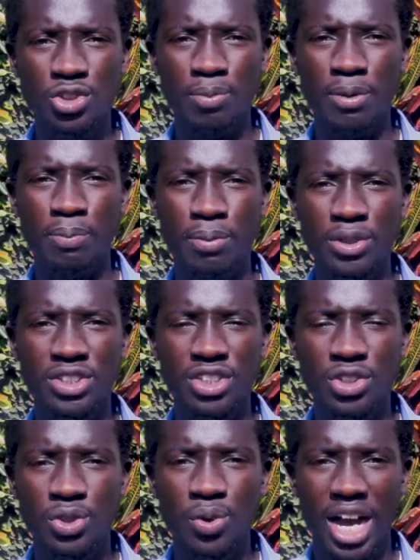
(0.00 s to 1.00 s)
to be put
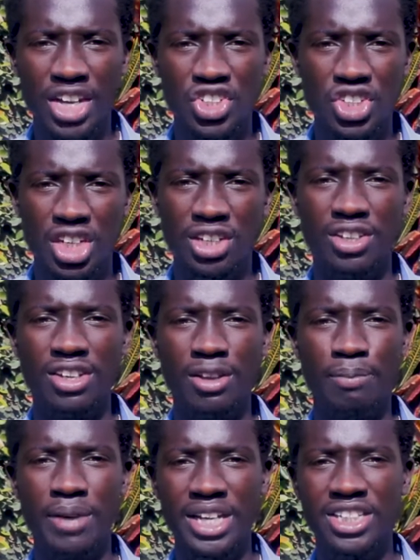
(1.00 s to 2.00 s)
into action. The
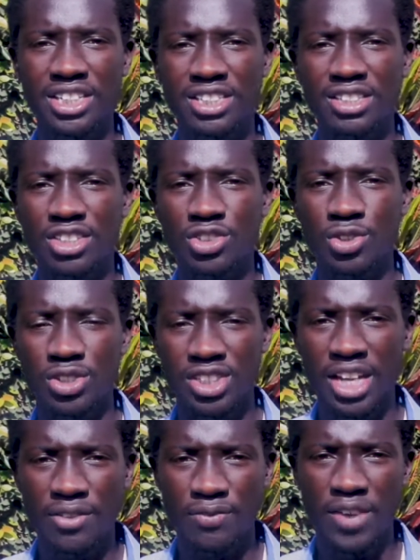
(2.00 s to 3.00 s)
budget needs to
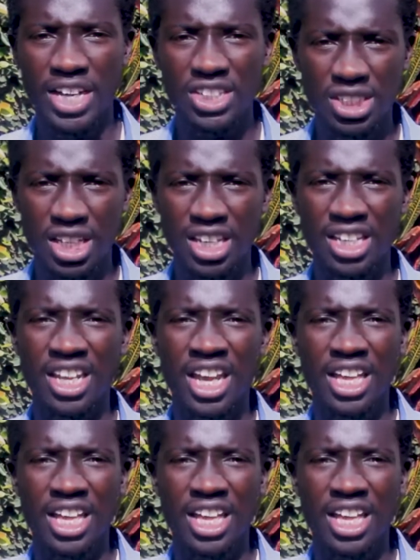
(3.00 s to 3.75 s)
start functioning.